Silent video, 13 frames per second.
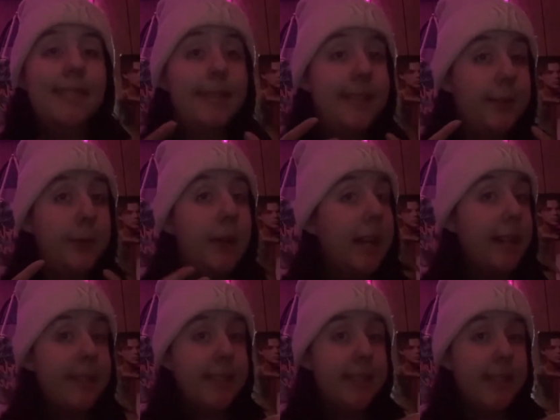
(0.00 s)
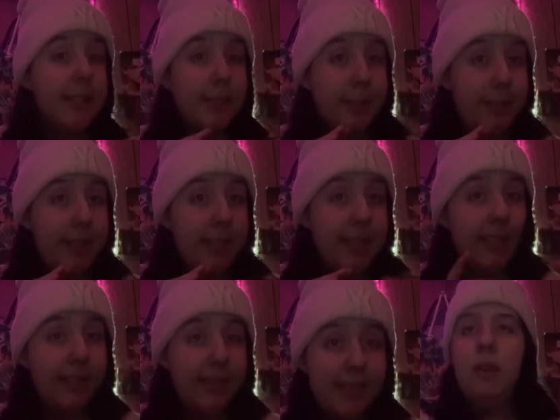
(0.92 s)
That's why I sound like
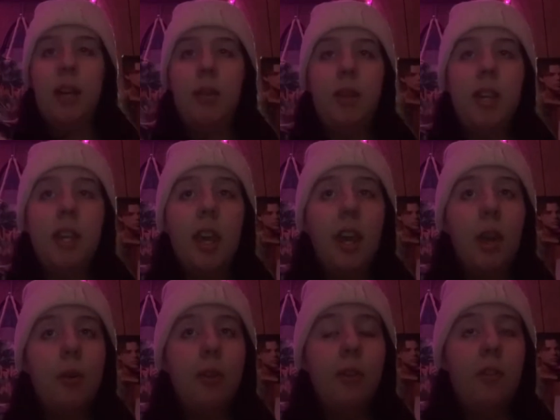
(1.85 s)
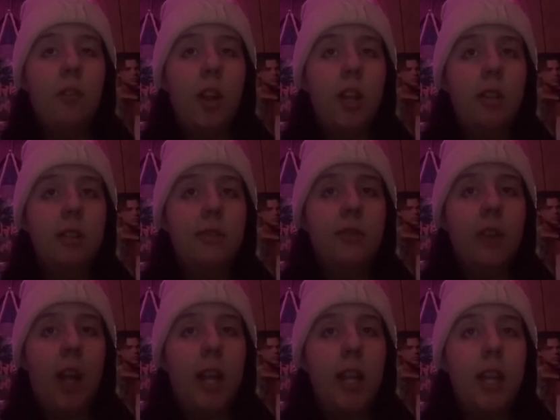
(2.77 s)
shit. I'm hanging out with a friend on
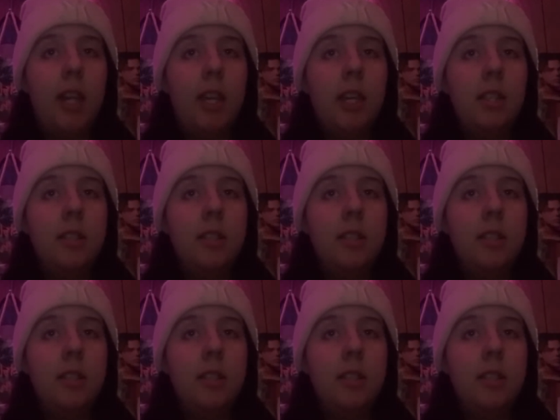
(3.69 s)
Friday.